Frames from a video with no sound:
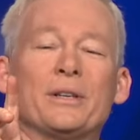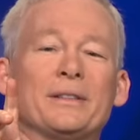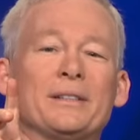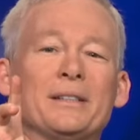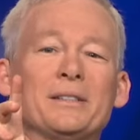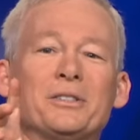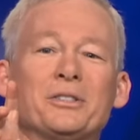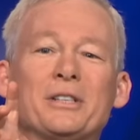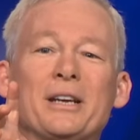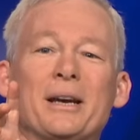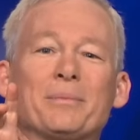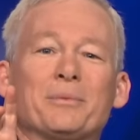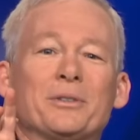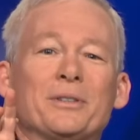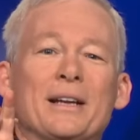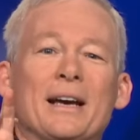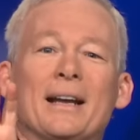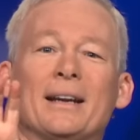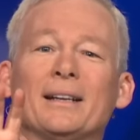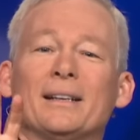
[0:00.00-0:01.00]
Corinthians
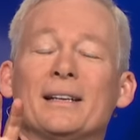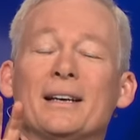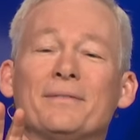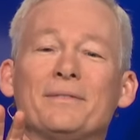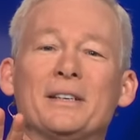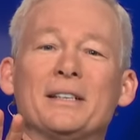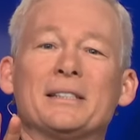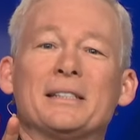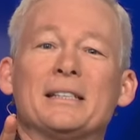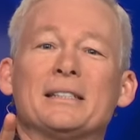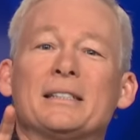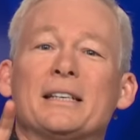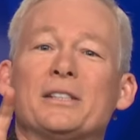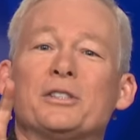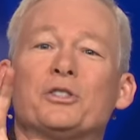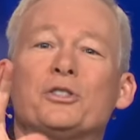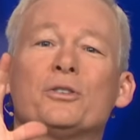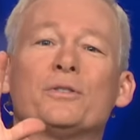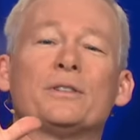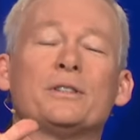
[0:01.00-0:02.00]
chapter 9, I love this. He
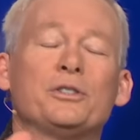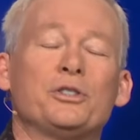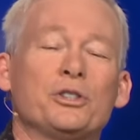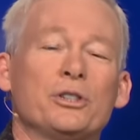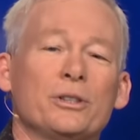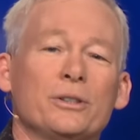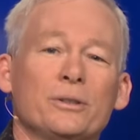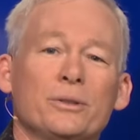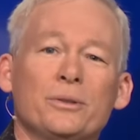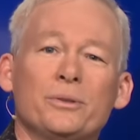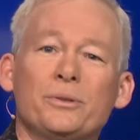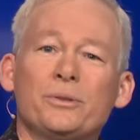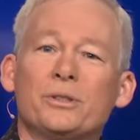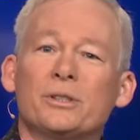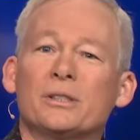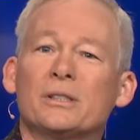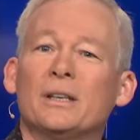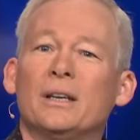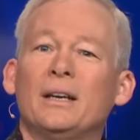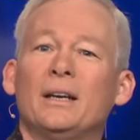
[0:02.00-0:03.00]
says, to the
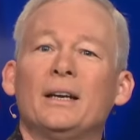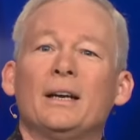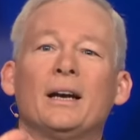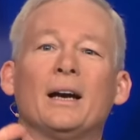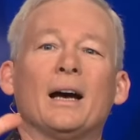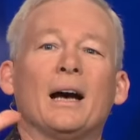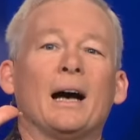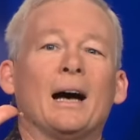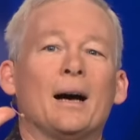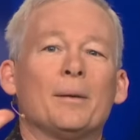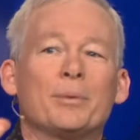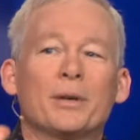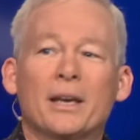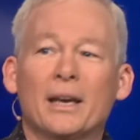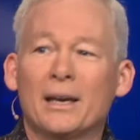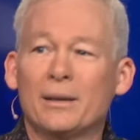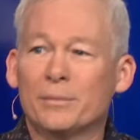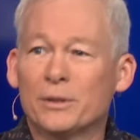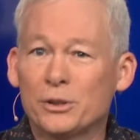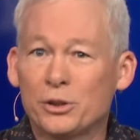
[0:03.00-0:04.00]
Jews, I
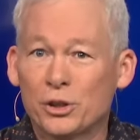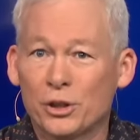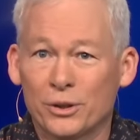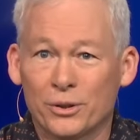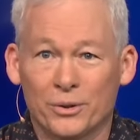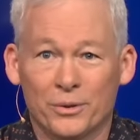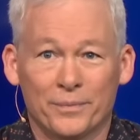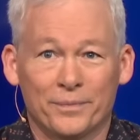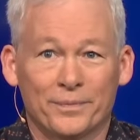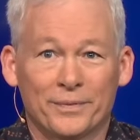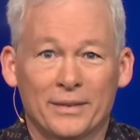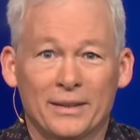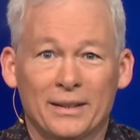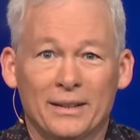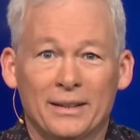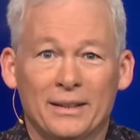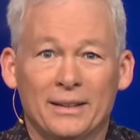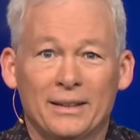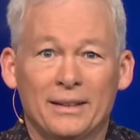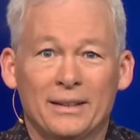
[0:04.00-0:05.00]
became a Jew
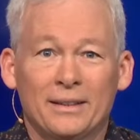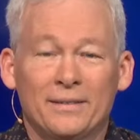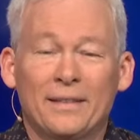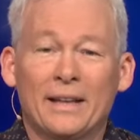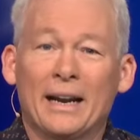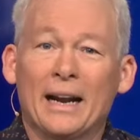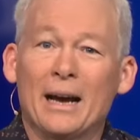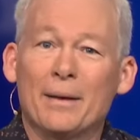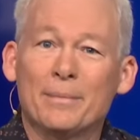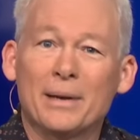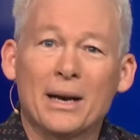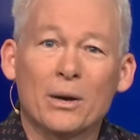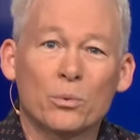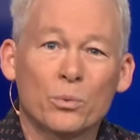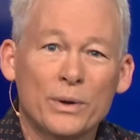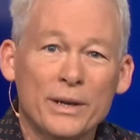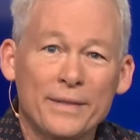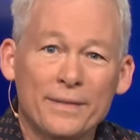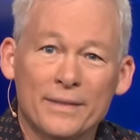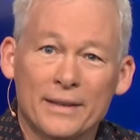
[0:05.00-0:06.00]
that I might
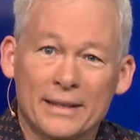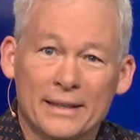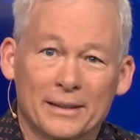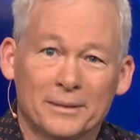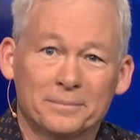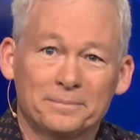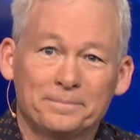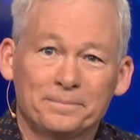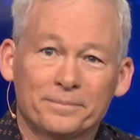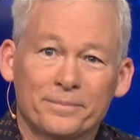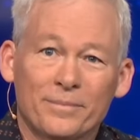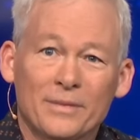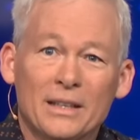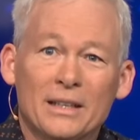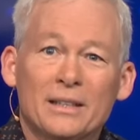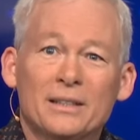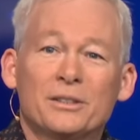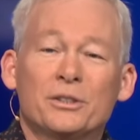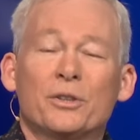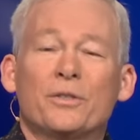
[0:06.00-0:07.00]
win them.
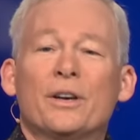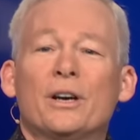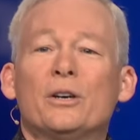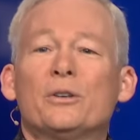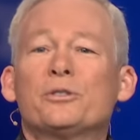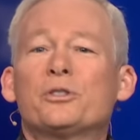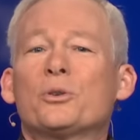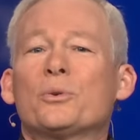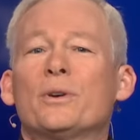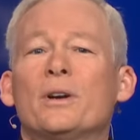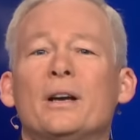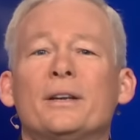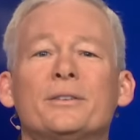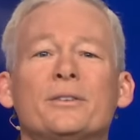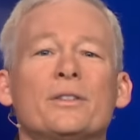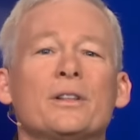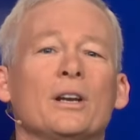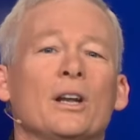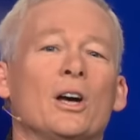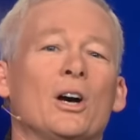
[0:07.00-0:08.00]
To those who are
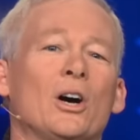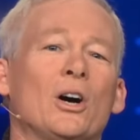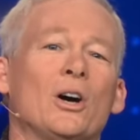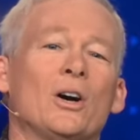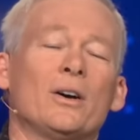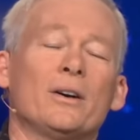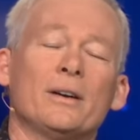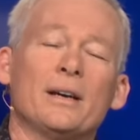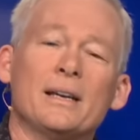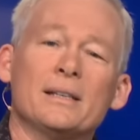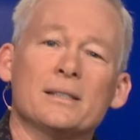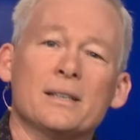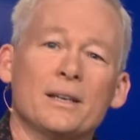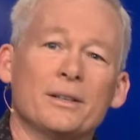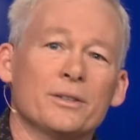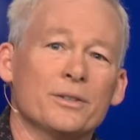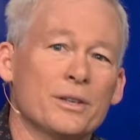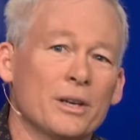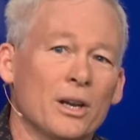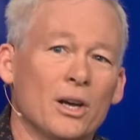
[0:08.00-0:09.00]
under the law, as
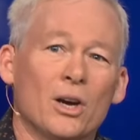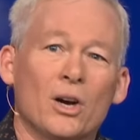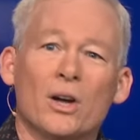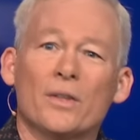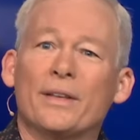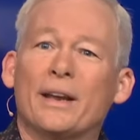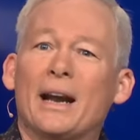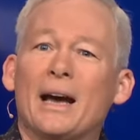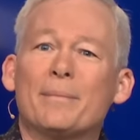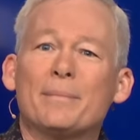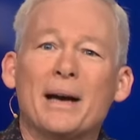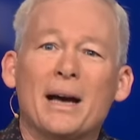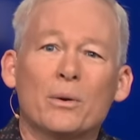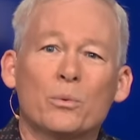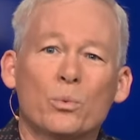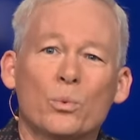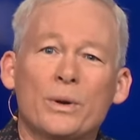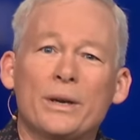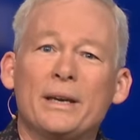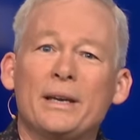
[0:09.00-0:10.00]
under the law, that I
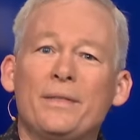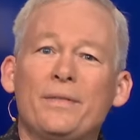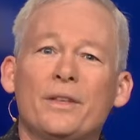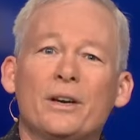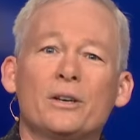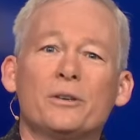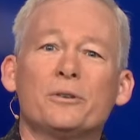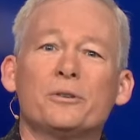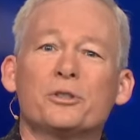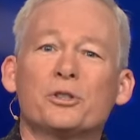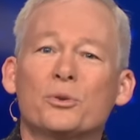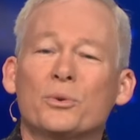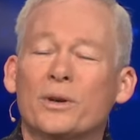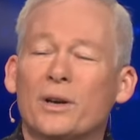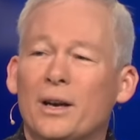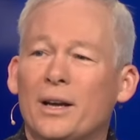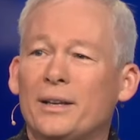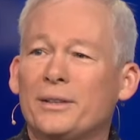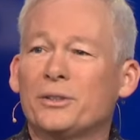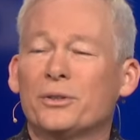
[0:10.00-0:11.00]
might win those who
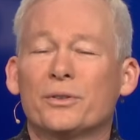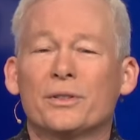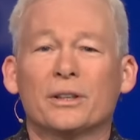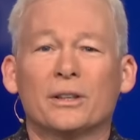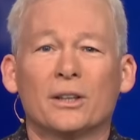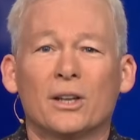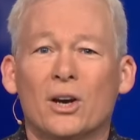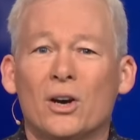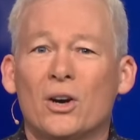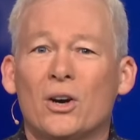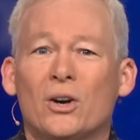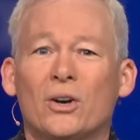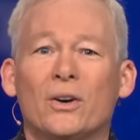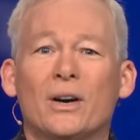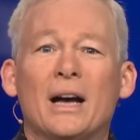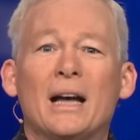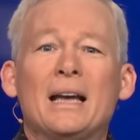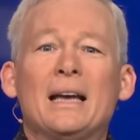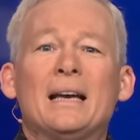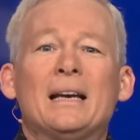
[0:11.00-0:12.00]
are under the
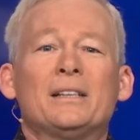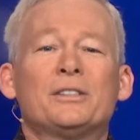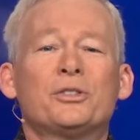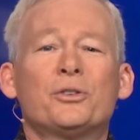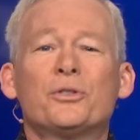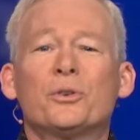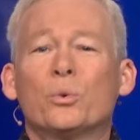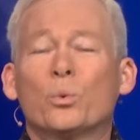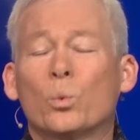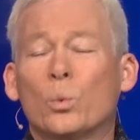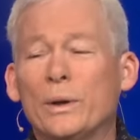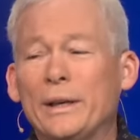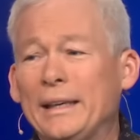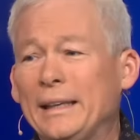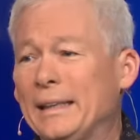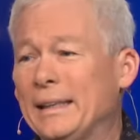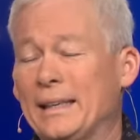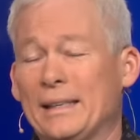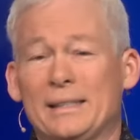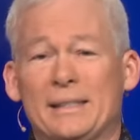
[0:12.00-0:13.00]
law. To the
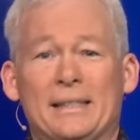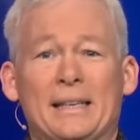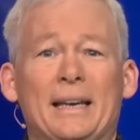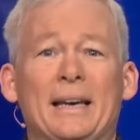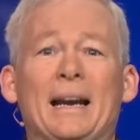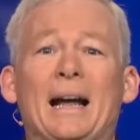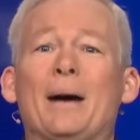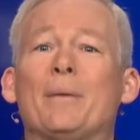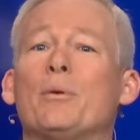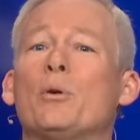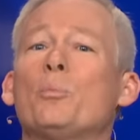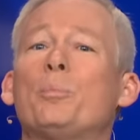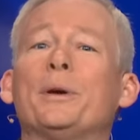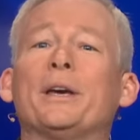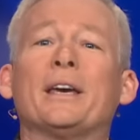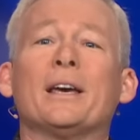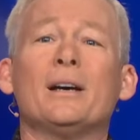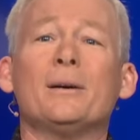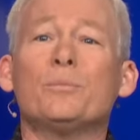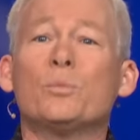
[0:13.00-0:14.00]
weak, he said, I will
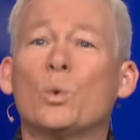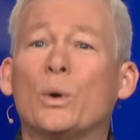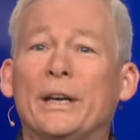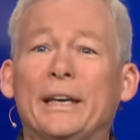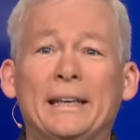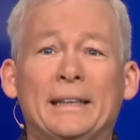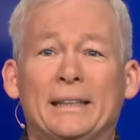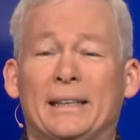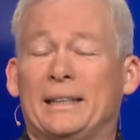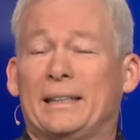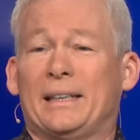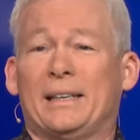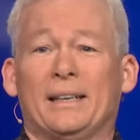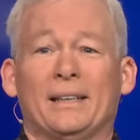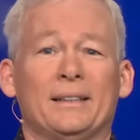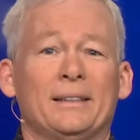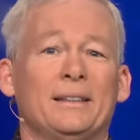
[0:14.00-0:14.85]
become weak.